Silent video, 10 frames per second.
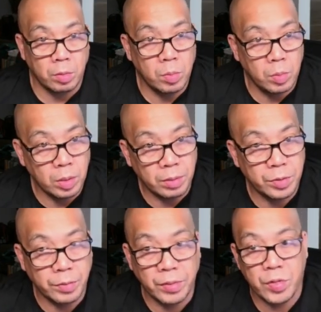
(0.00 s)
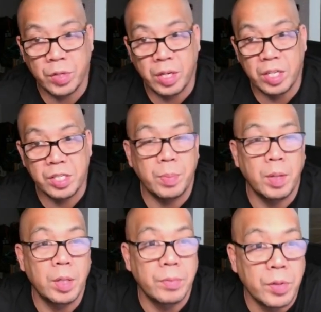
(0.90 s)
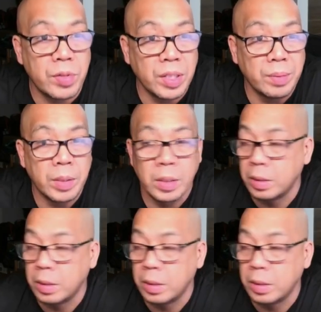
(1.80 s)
loves your vision and is part of your team.